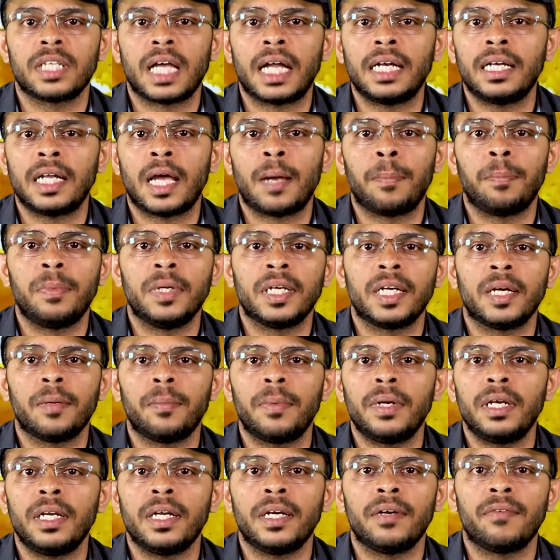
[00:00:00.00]
and
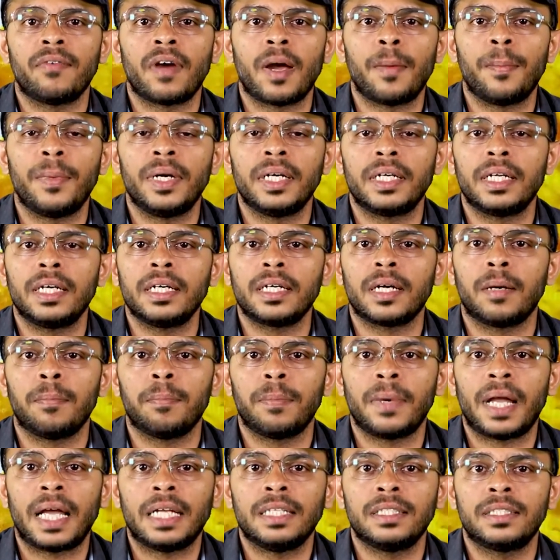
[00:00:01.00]
applicable environmental
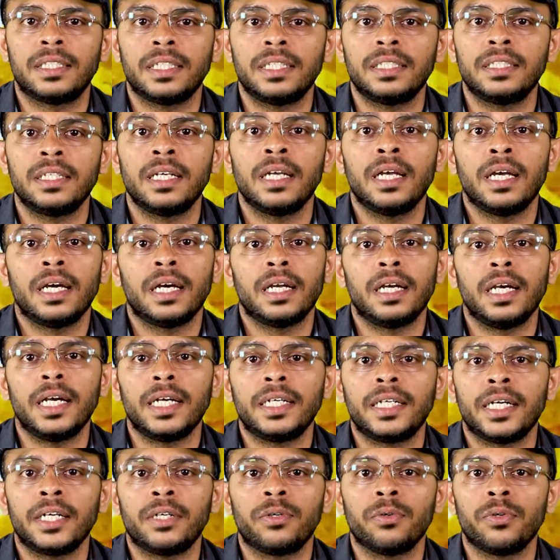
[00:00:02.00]
compliances
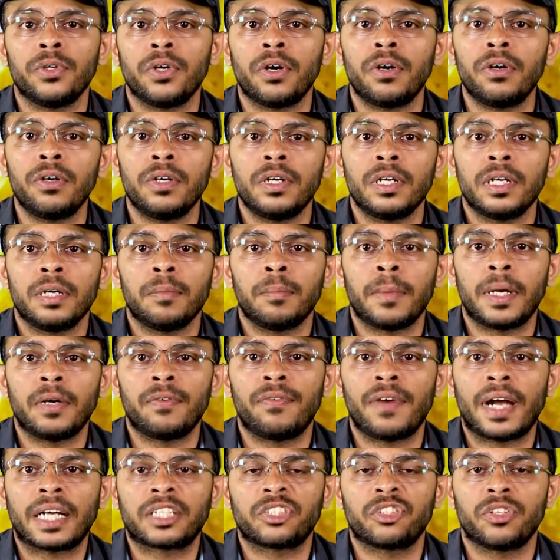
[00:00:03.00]
related to your
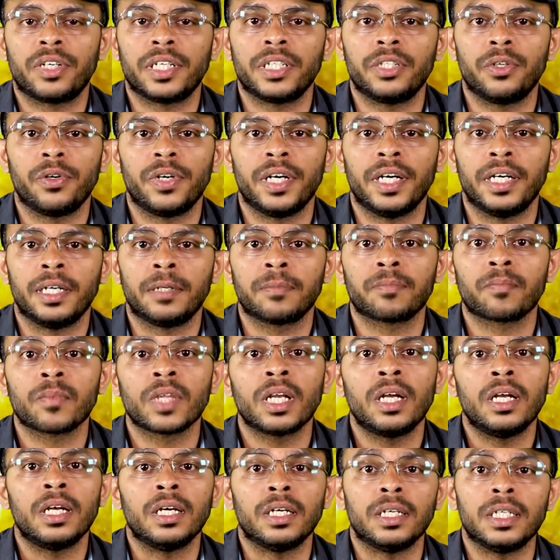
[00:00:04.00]
manufacturing unit.
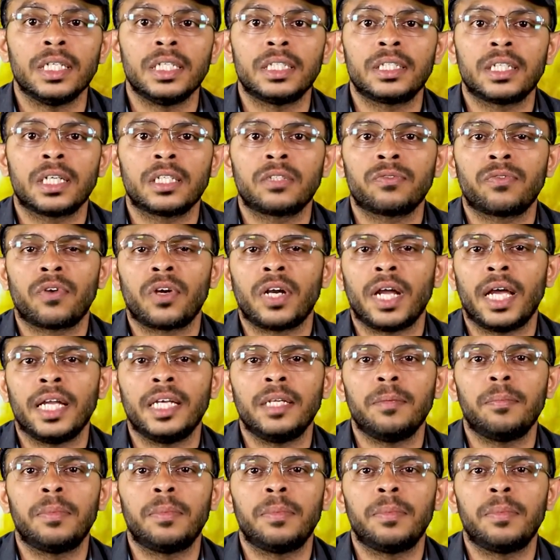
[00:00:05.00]
Reach us for any